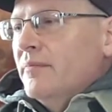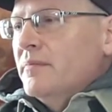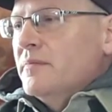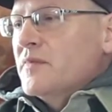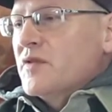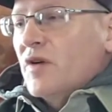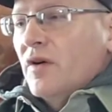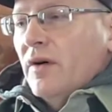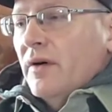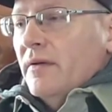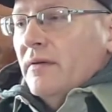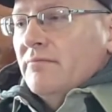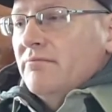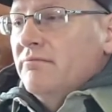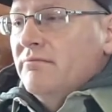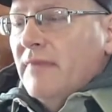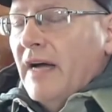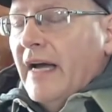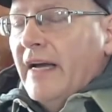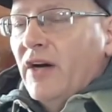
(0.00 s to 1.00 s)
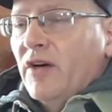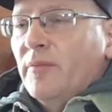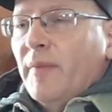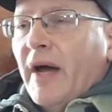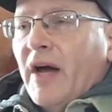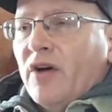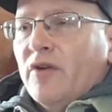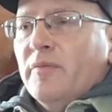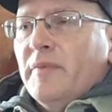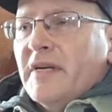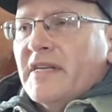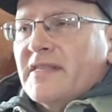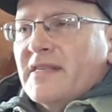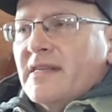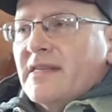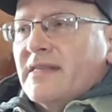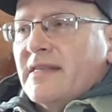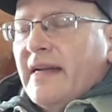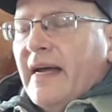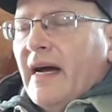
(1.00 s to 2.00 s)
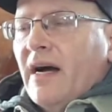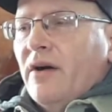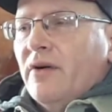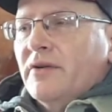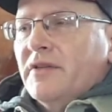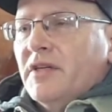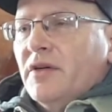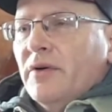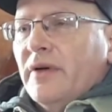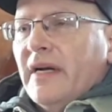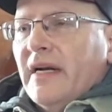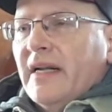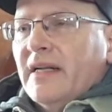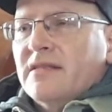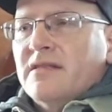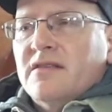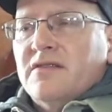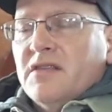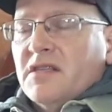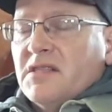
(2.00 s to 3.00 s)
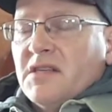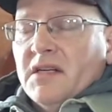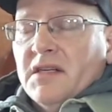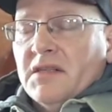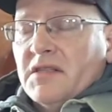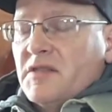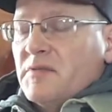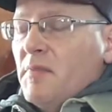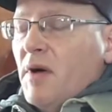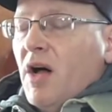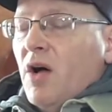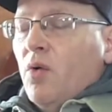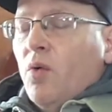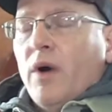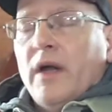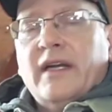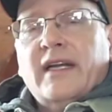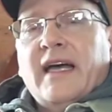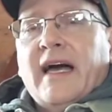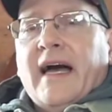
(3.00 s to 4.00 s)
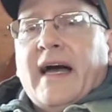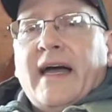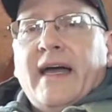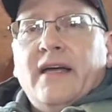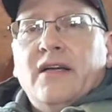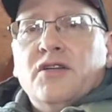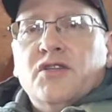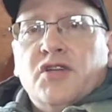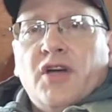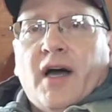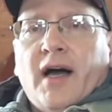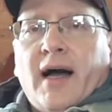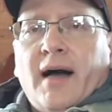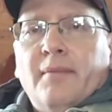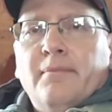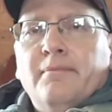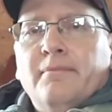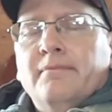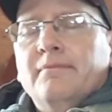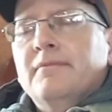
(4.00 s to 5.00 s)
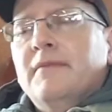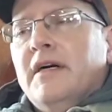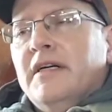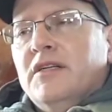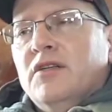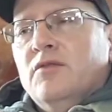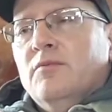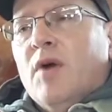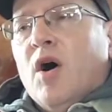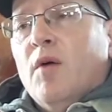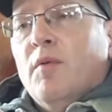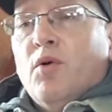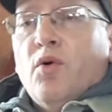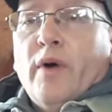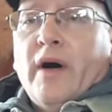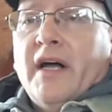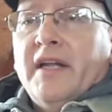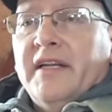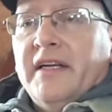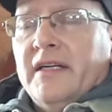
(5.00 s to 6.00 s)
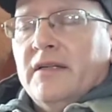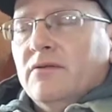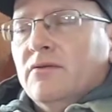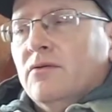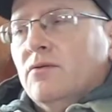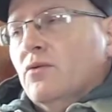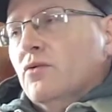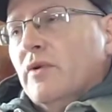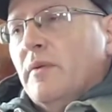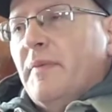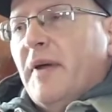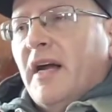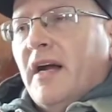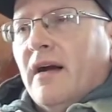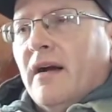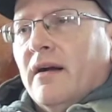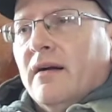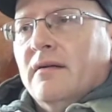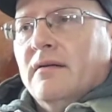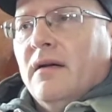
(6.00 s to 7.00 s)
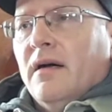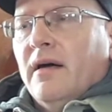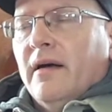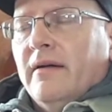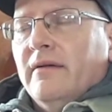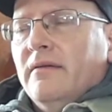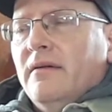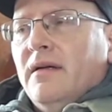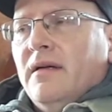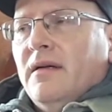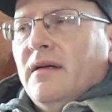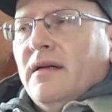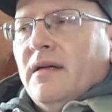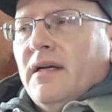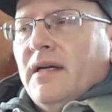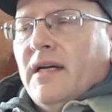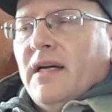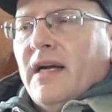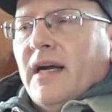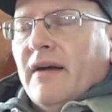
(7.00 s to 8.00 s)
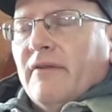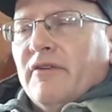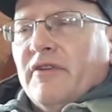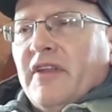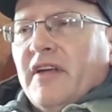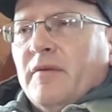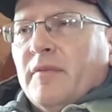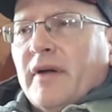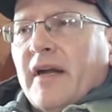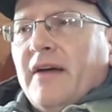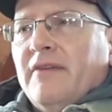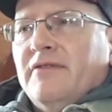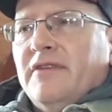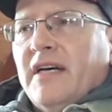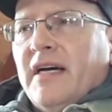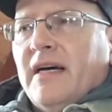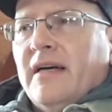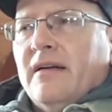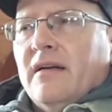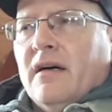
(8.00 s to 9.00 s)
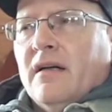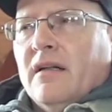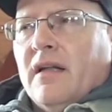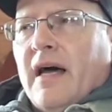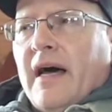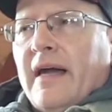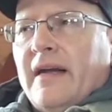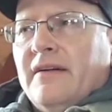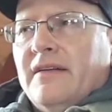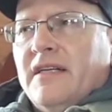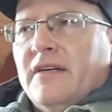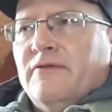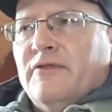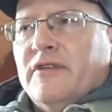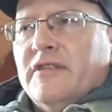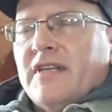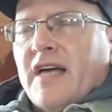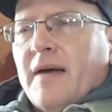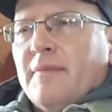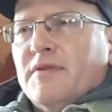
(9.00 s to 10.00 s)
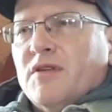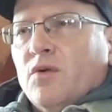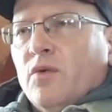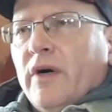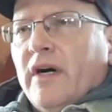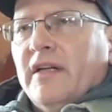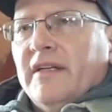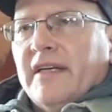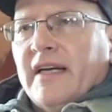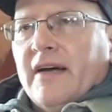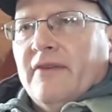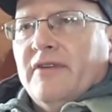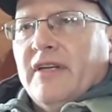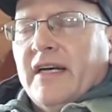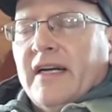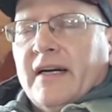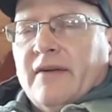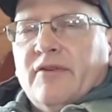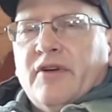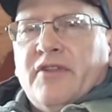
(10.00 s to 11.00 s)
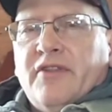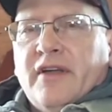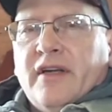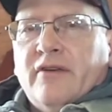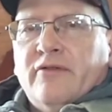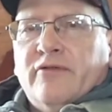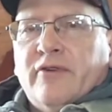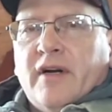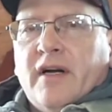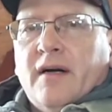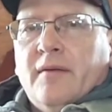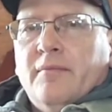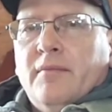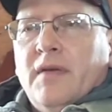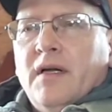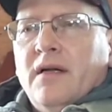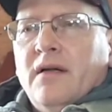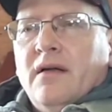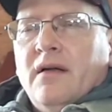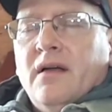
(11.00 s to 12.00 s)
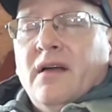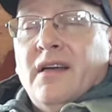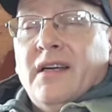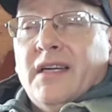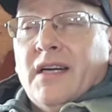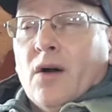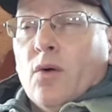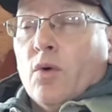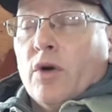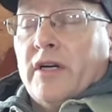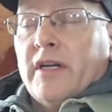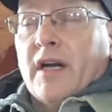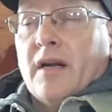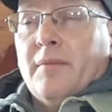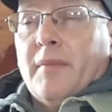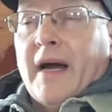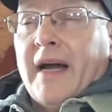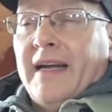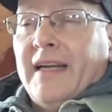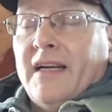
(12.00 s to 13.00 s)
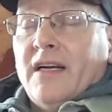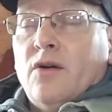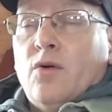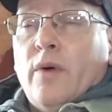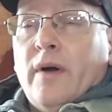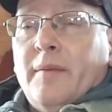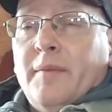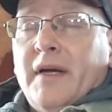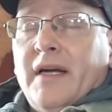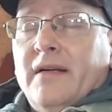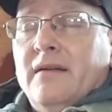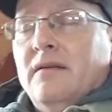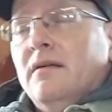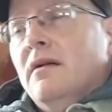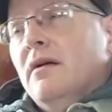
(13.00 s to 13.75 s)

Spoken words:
so I own my own business now doing it. It's just a small one-guy shop. I do mobile welding, repair on everything. But I've done a lot of different types of welding. I've done everything from, working on mining equipment,